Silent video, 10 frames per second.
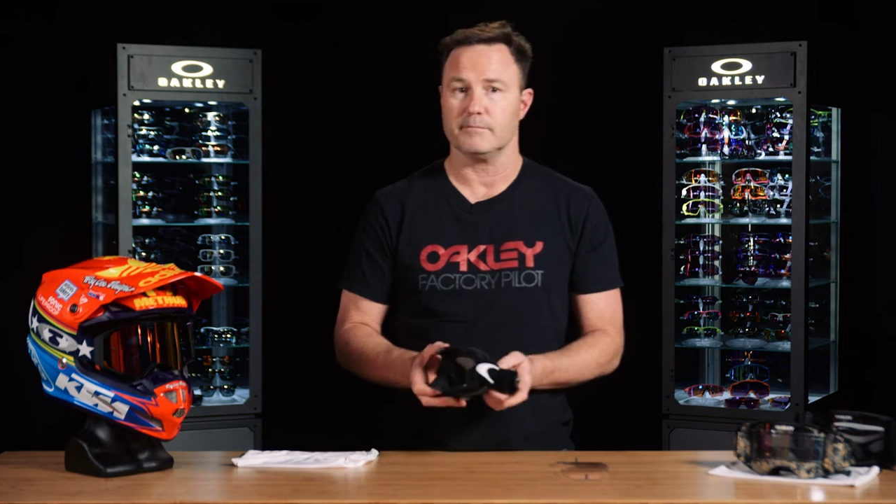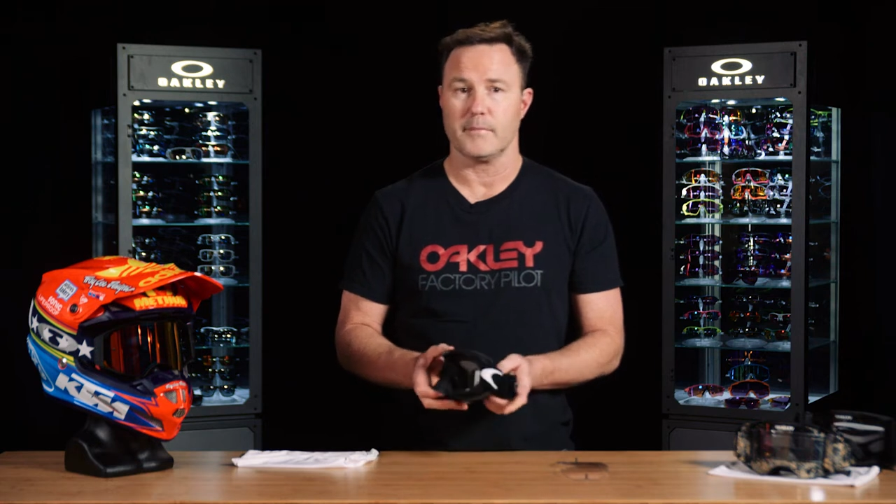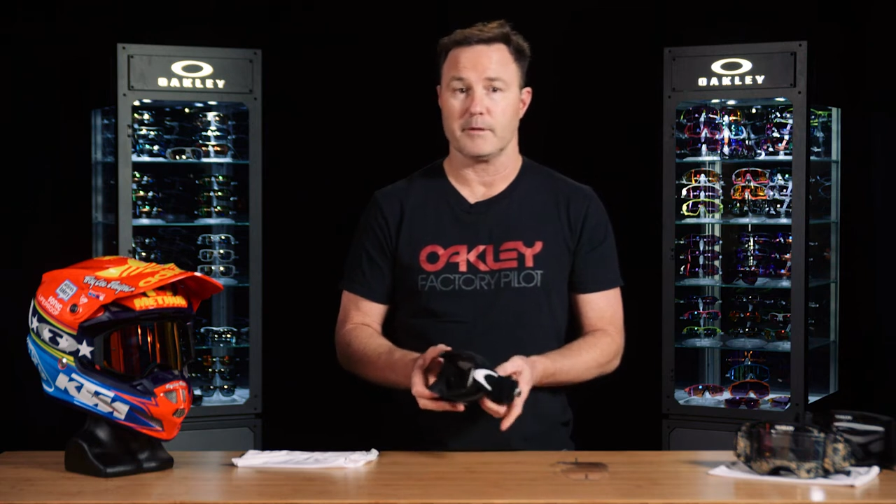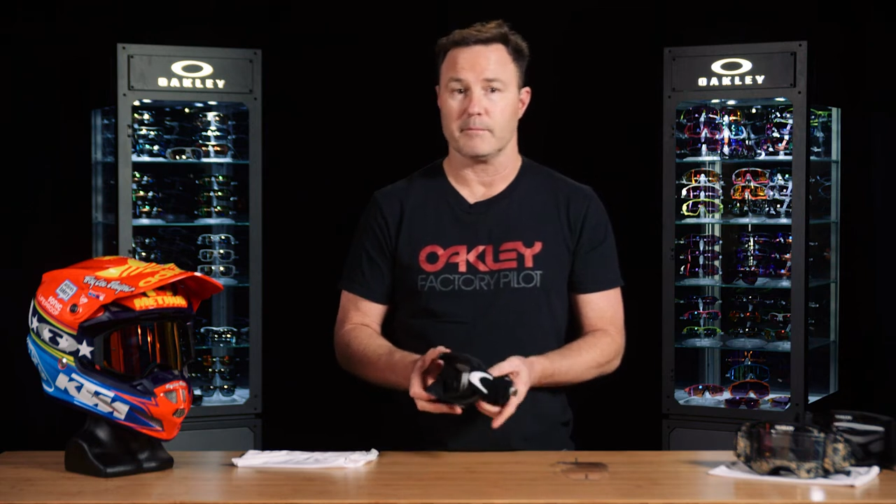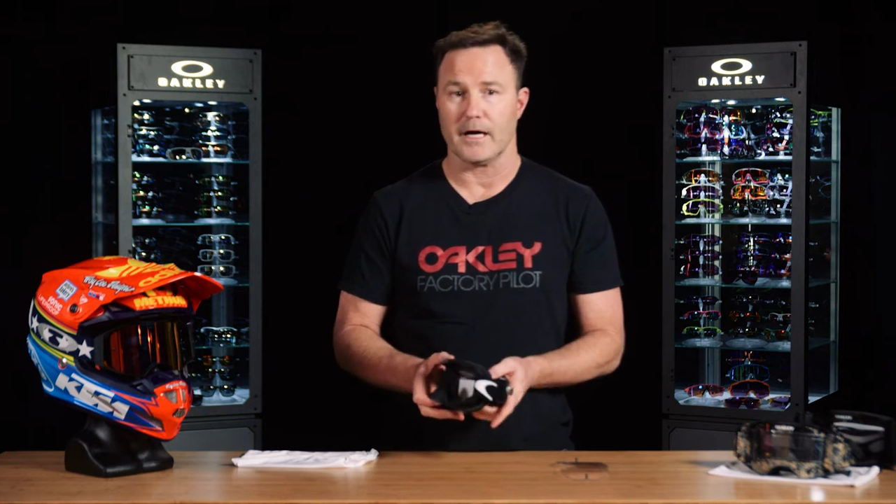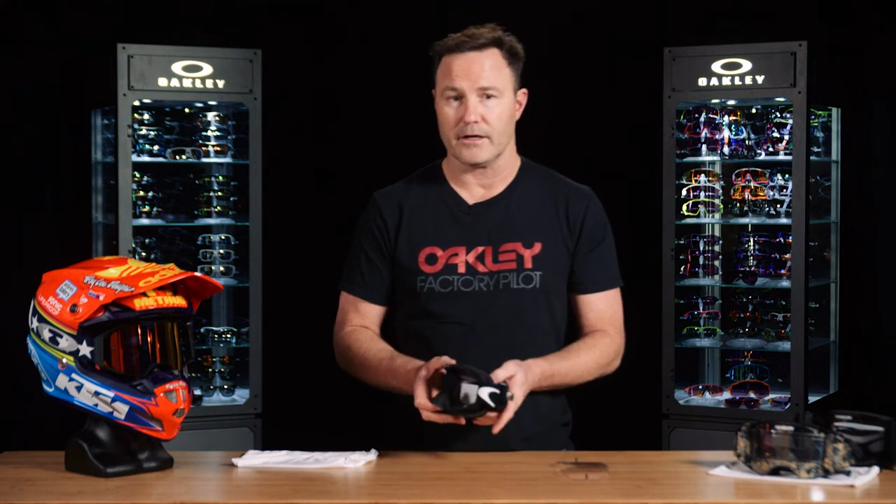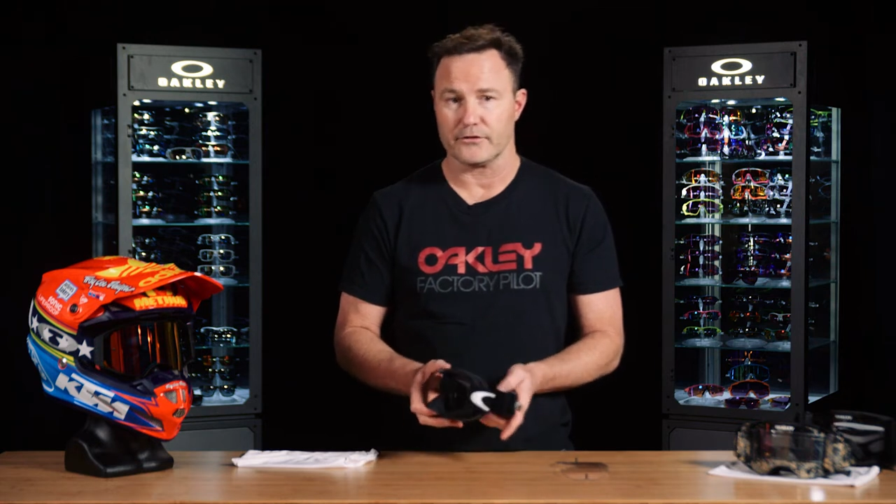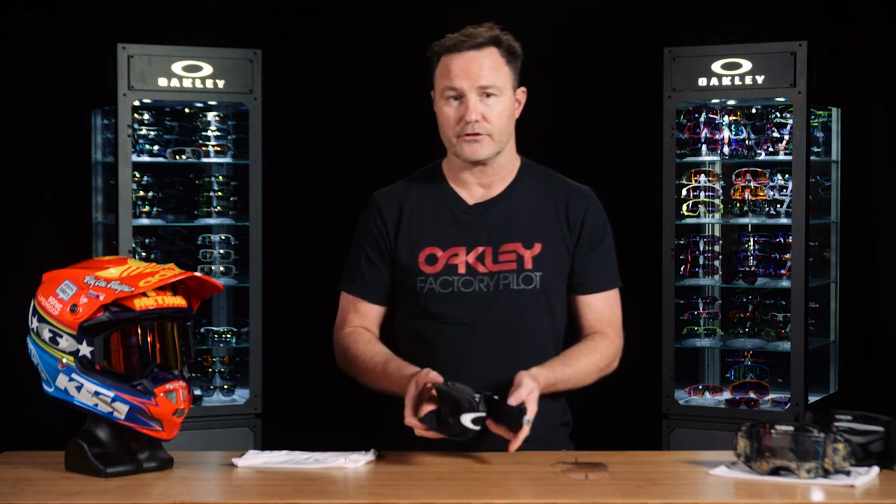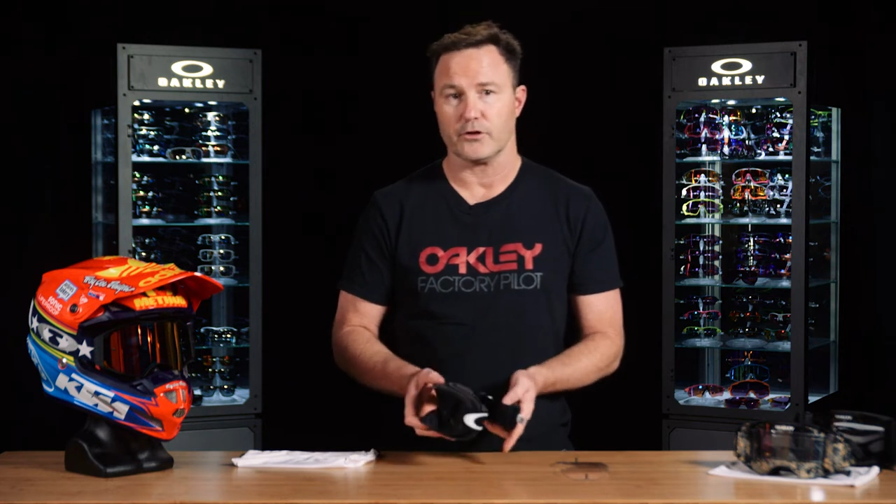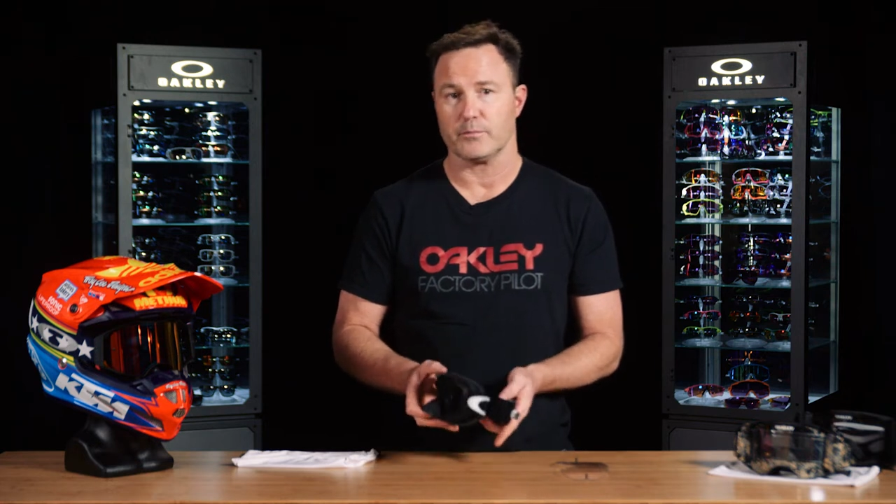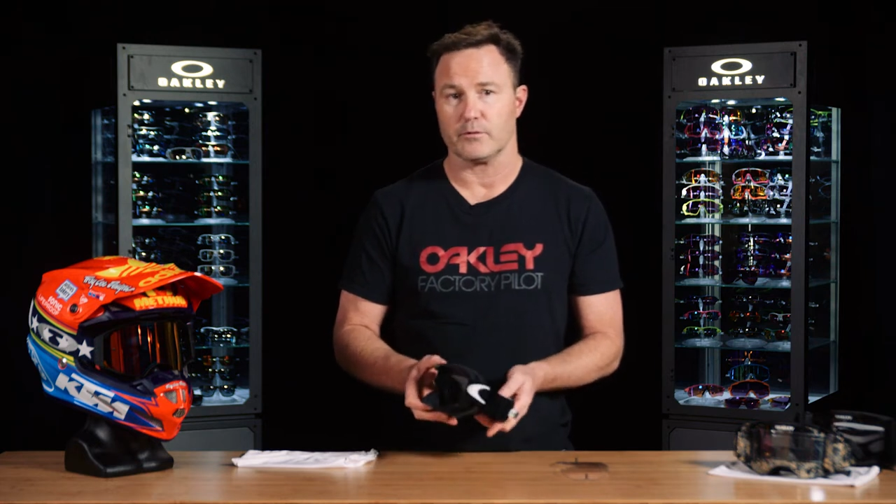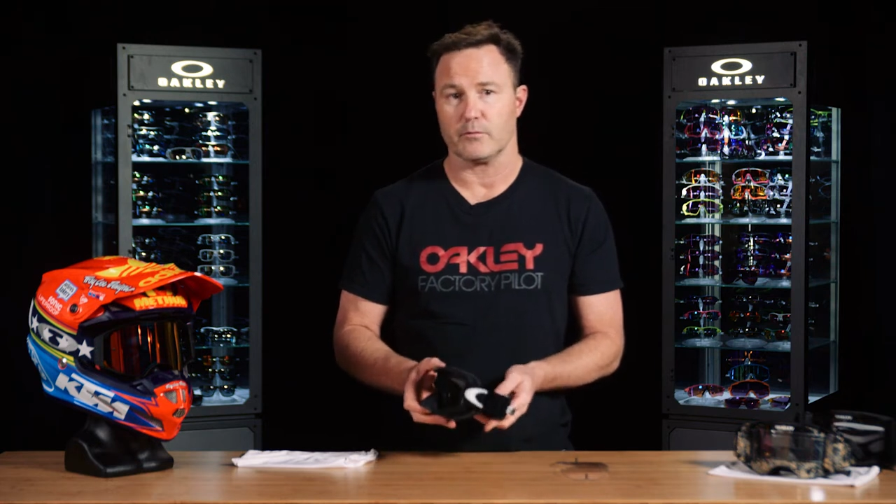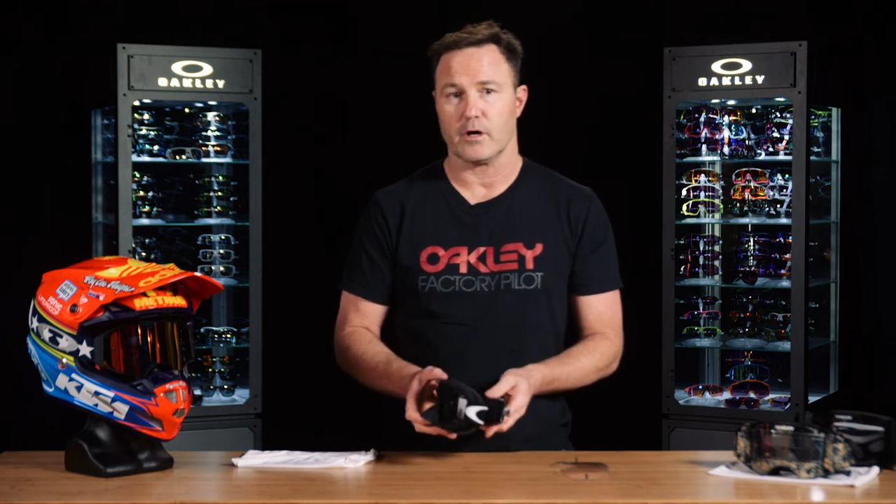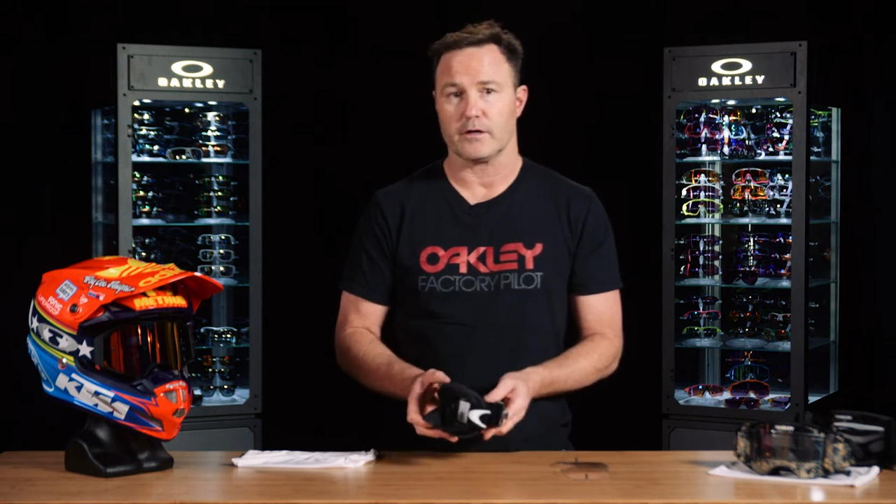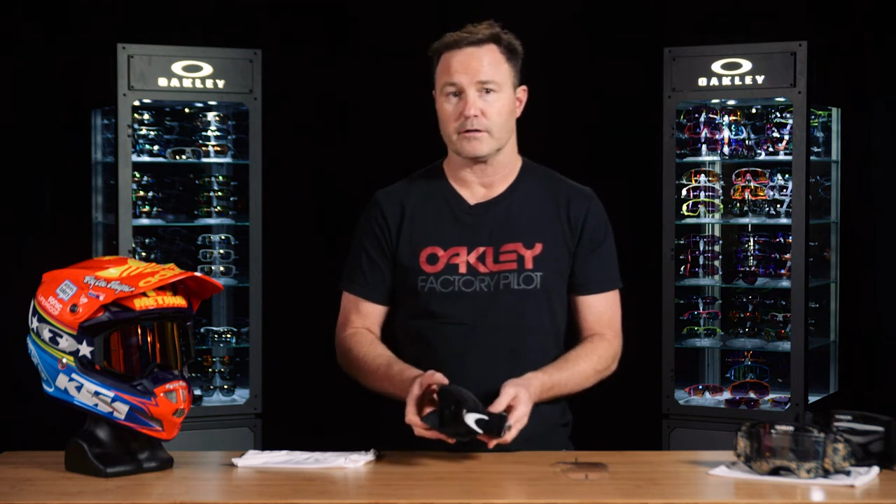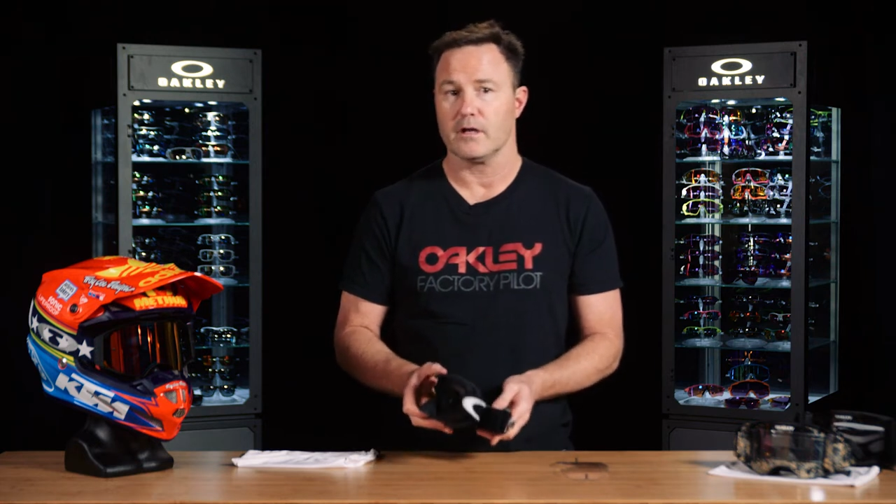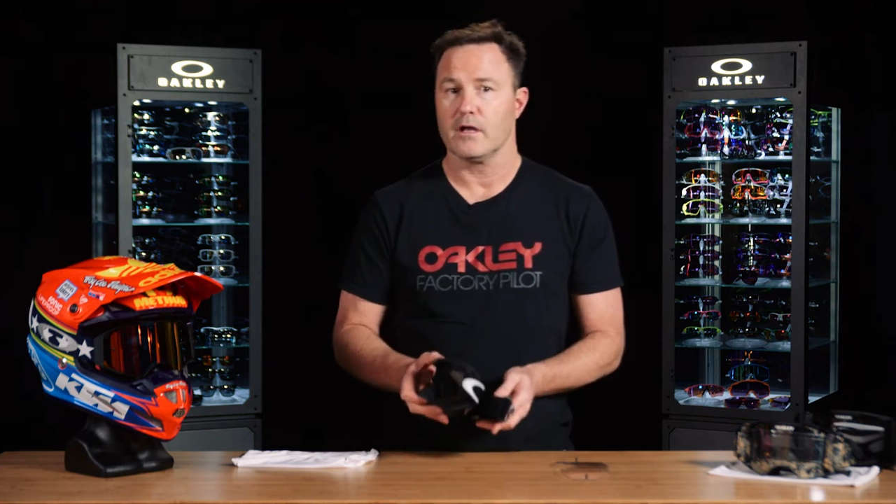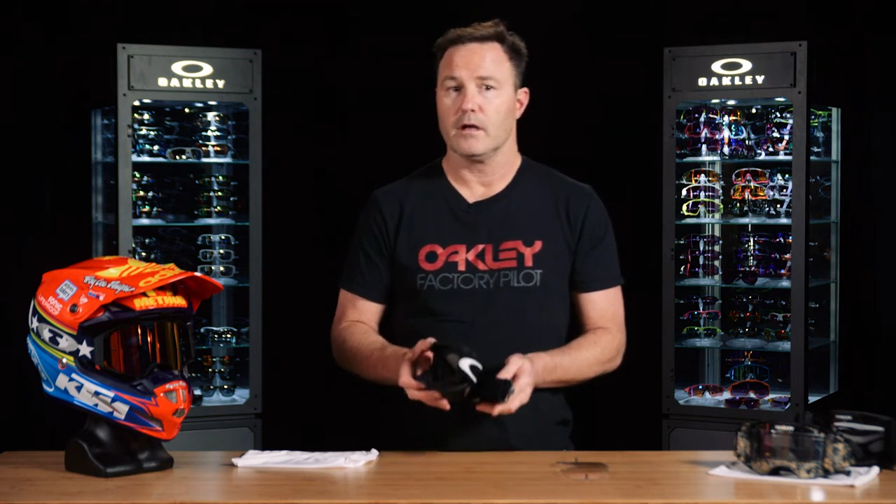maybe a mild soap and water.